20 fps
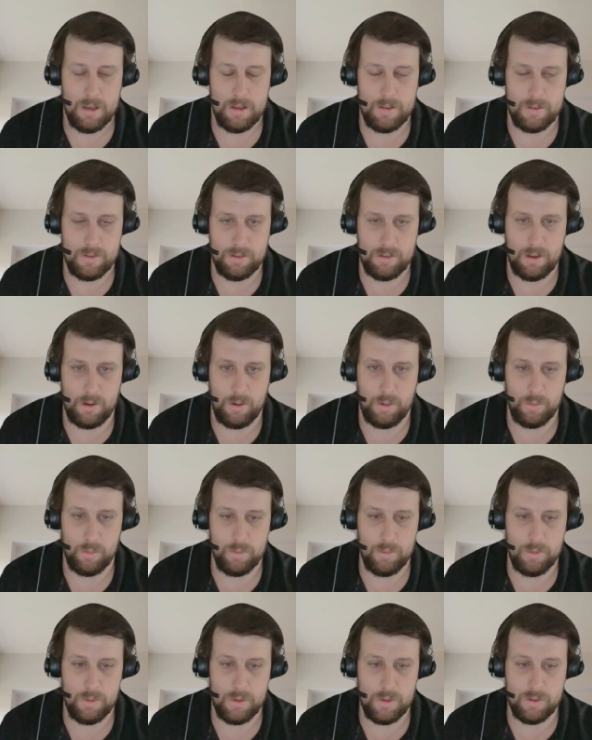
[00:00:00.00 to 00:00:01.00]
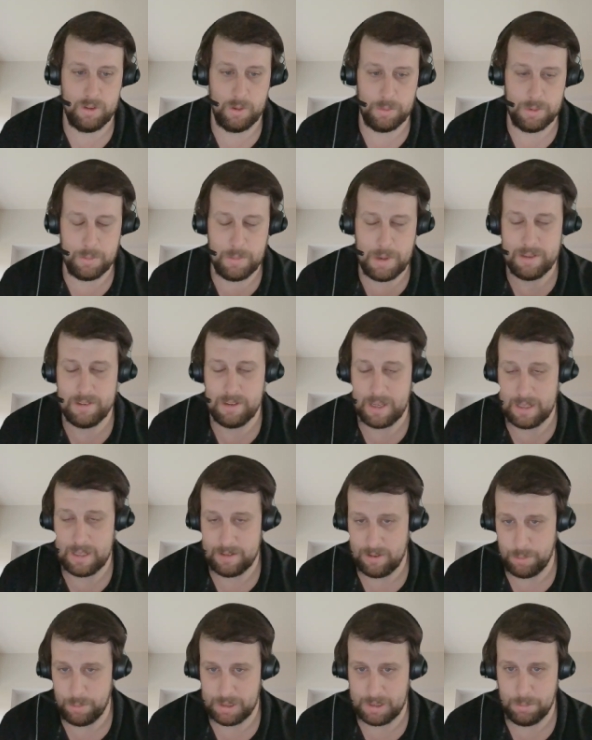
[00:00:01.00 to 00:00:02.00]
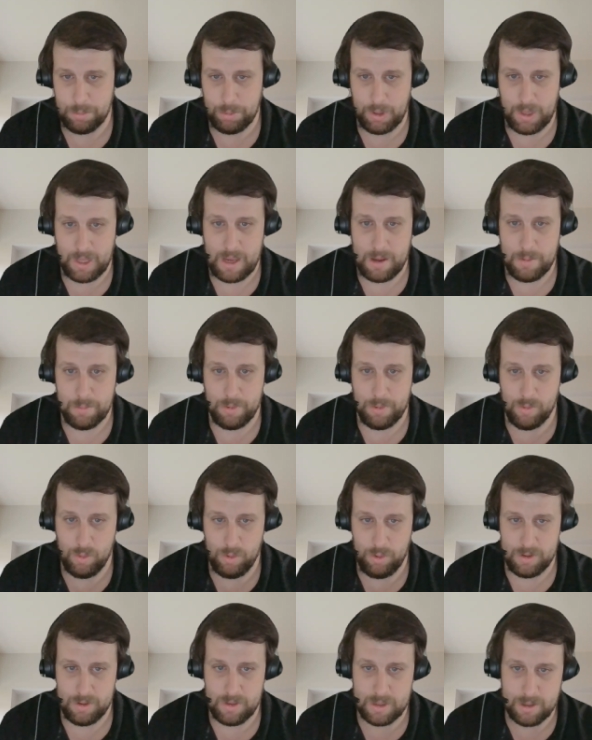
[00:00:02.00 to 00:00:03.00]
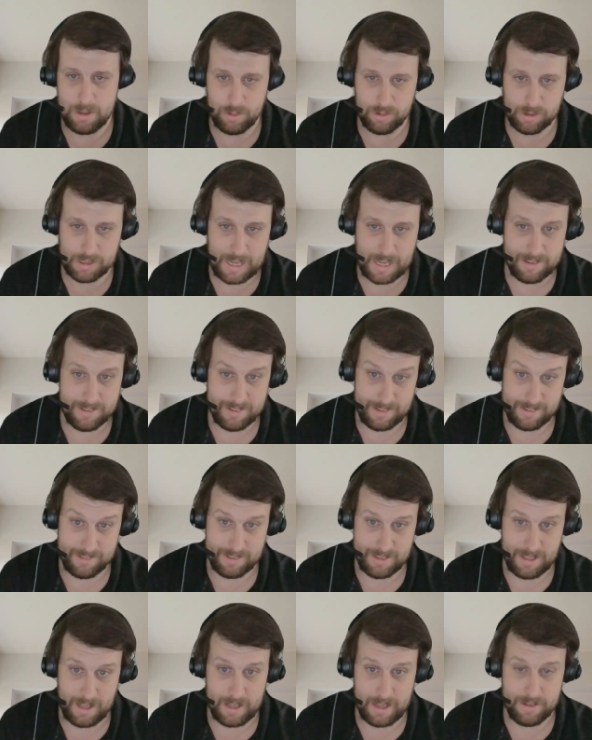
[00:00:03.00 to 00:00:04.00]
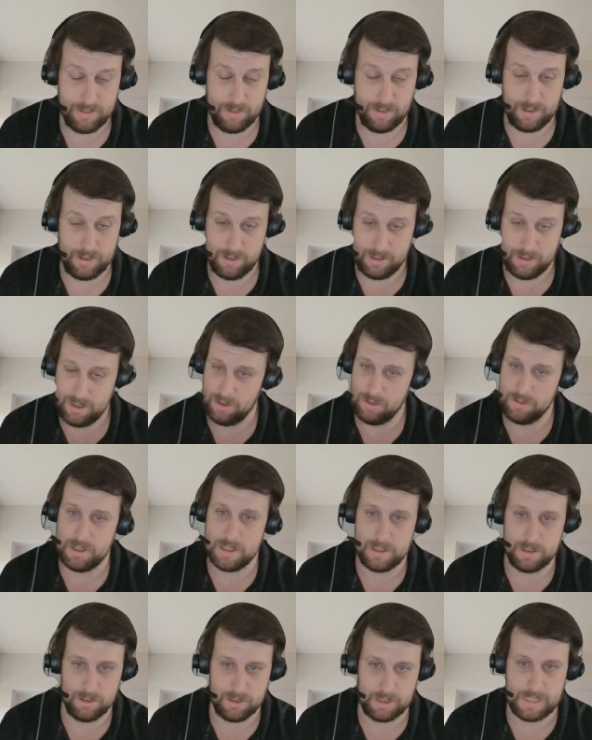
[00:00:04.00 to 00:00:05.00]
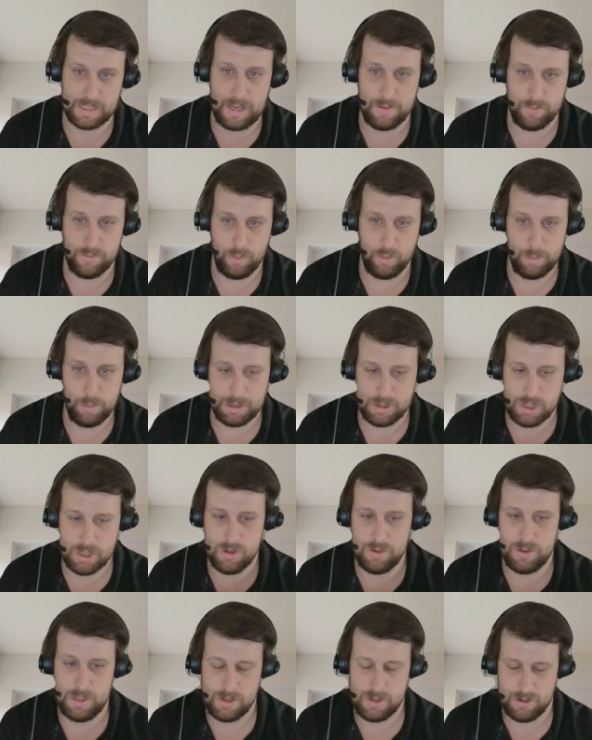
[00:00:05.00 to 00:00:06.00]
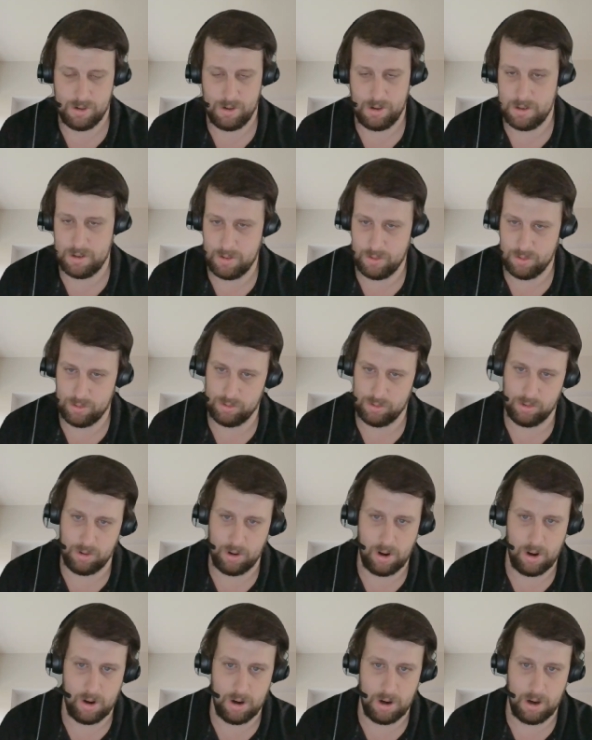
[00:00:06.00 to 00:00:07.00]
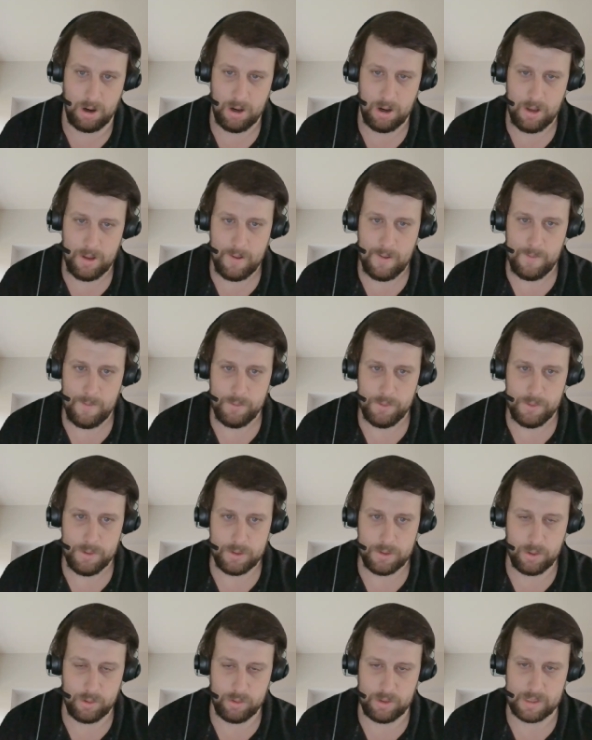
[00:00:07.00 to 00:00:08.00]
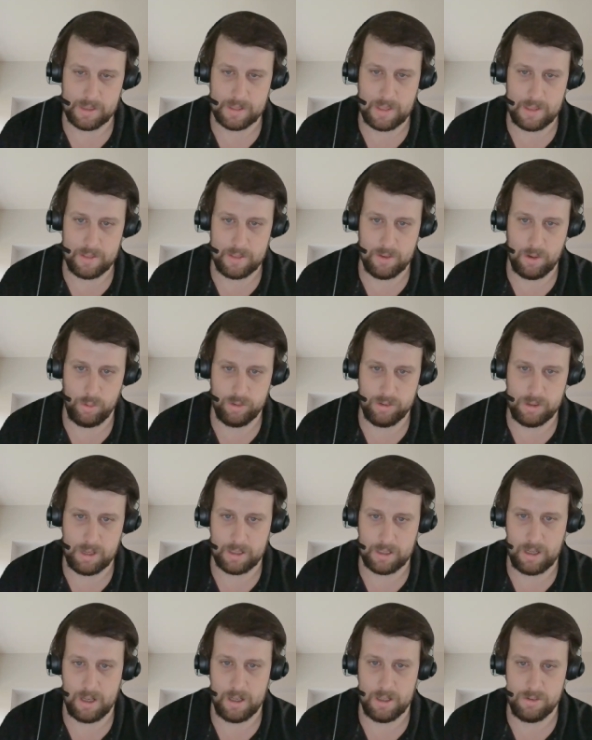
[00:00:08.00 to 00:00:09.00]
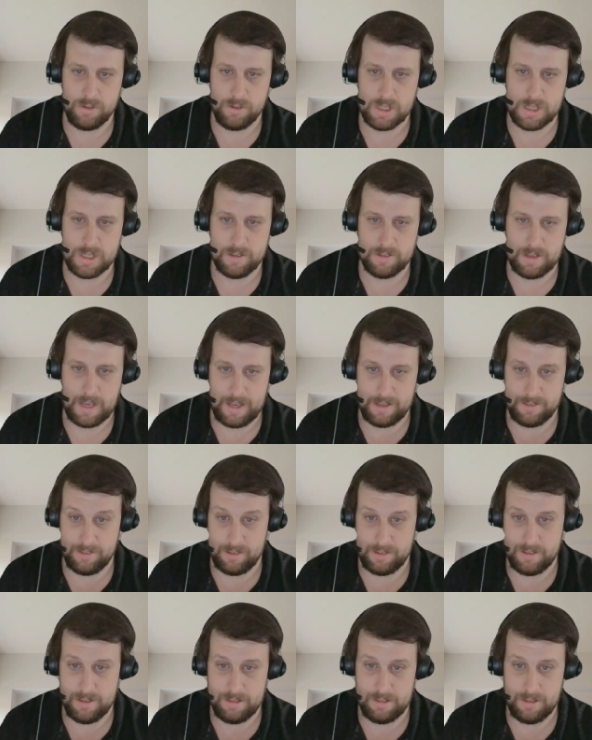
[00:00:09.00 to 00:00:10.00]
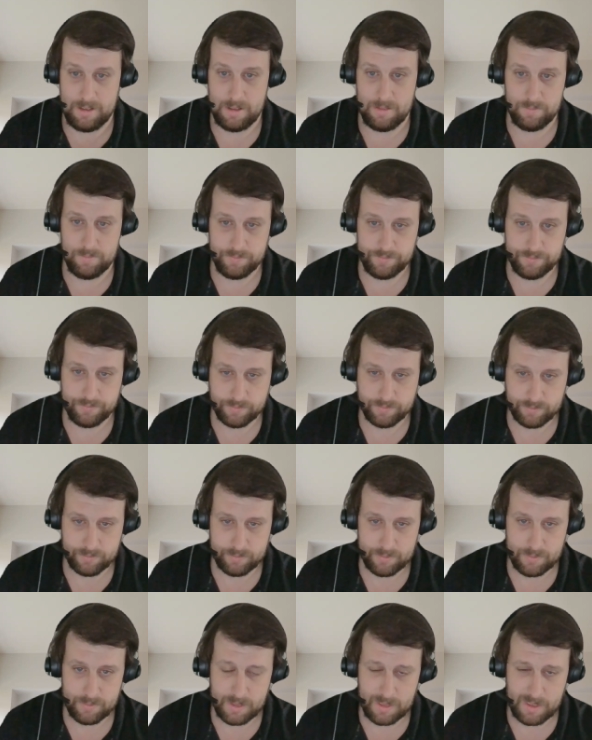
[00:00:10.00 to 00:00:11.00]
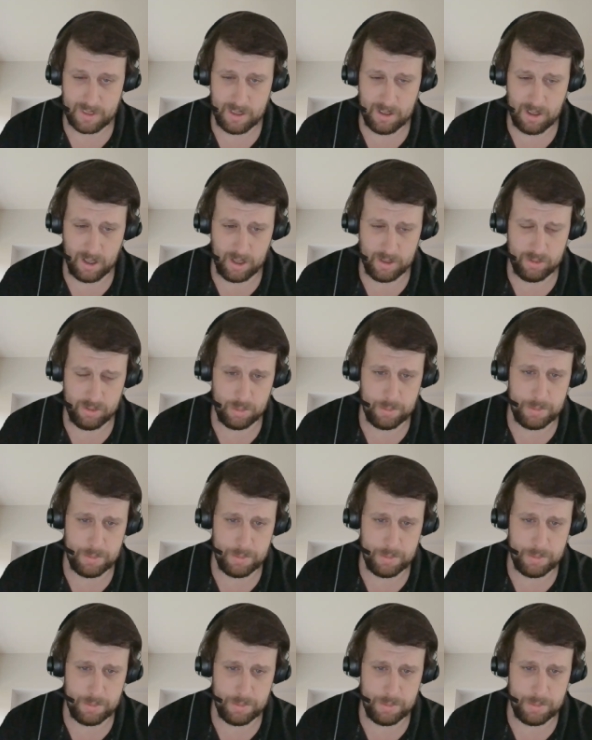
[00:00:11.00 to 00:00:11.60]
So something may say it's HIPAA compliant, but really the use case is not. So that's another thing to look out for. Make sure that your end users are using those technologies as intended. Also,